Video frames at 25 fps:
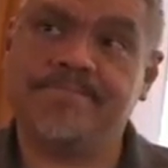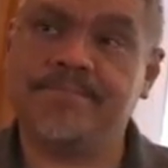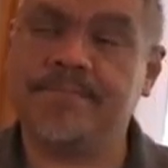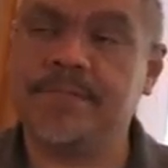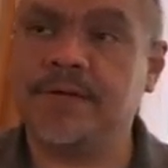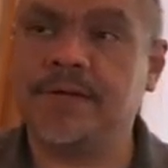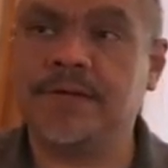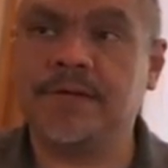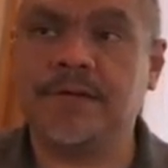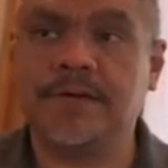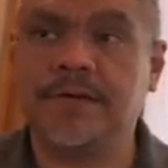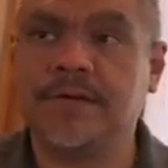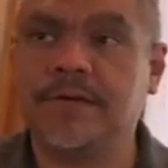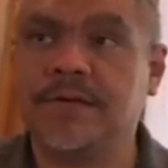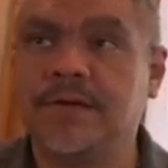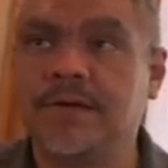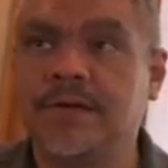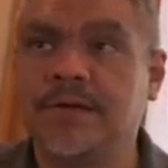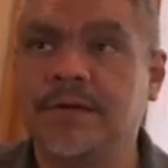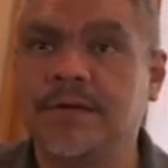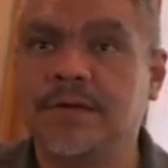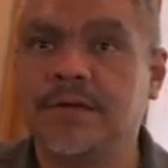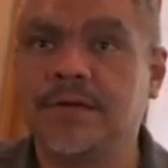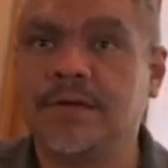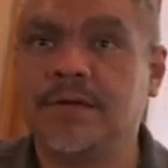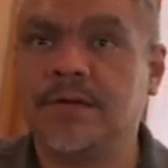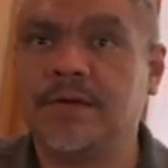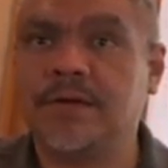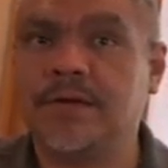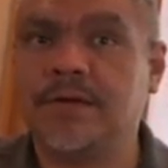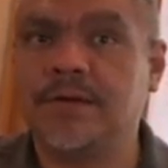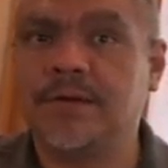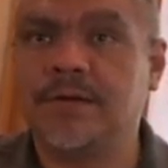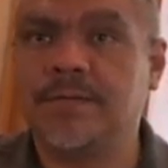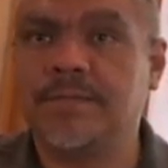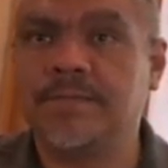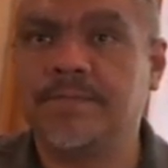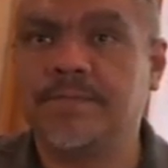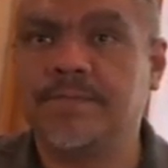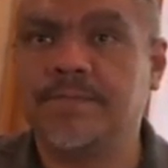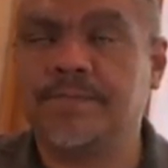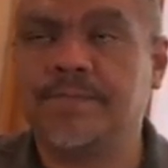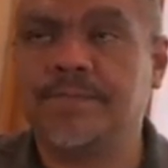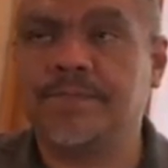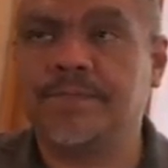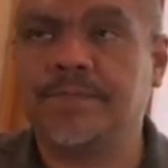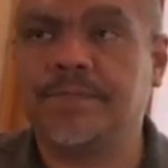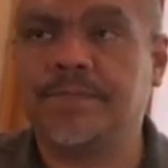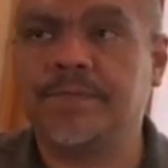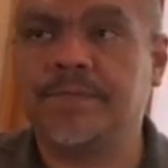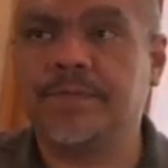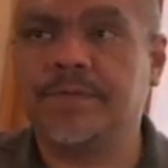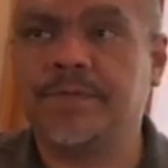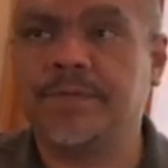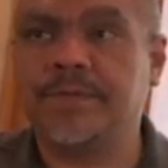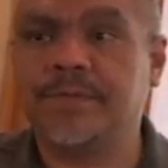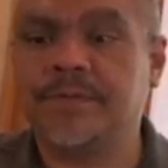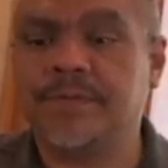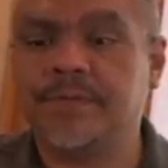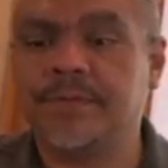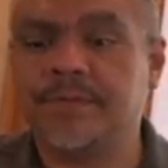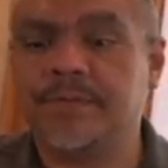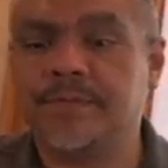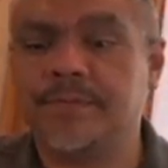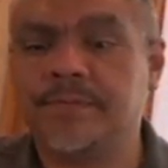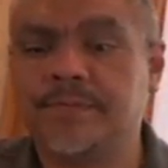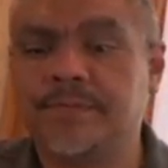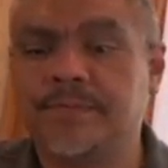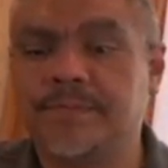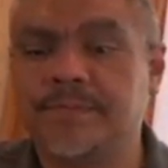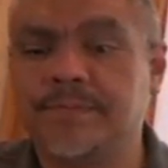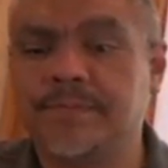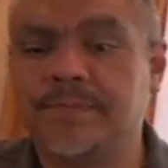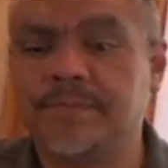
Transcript: (silence)